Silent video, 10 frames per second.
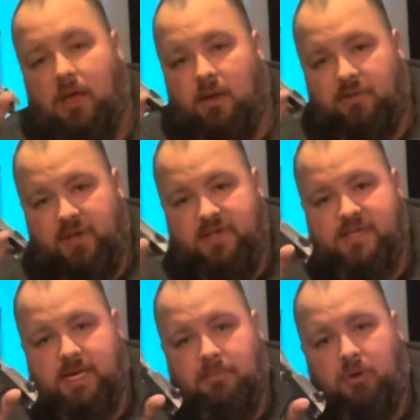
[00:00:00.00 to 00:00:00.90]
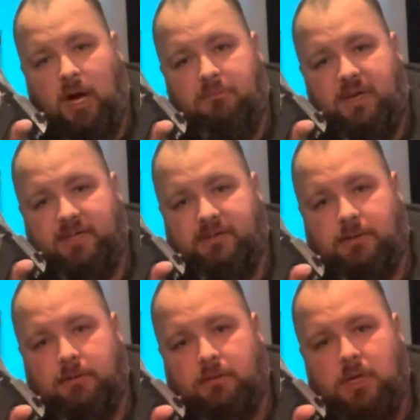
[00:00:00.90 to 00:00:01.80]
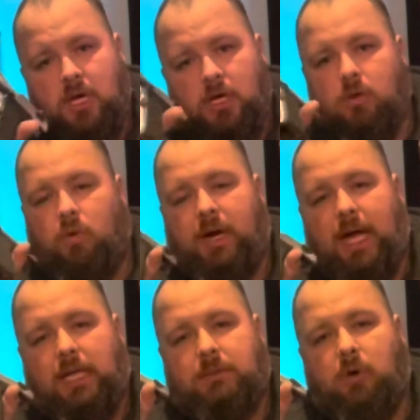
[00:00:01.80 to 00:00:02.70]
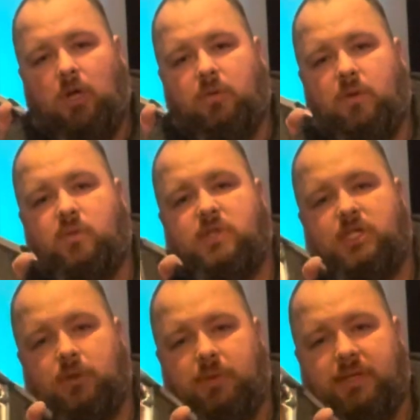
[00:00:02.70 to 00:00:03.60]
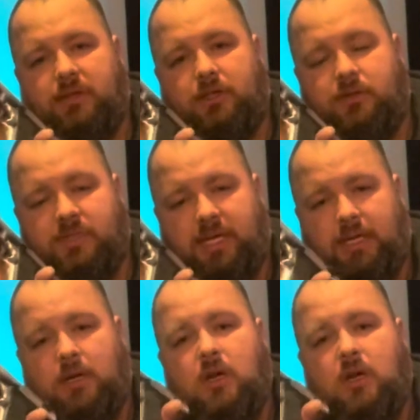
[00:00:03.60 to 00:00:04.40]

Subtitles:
This is a prop pistol. What Alec Baldwin was using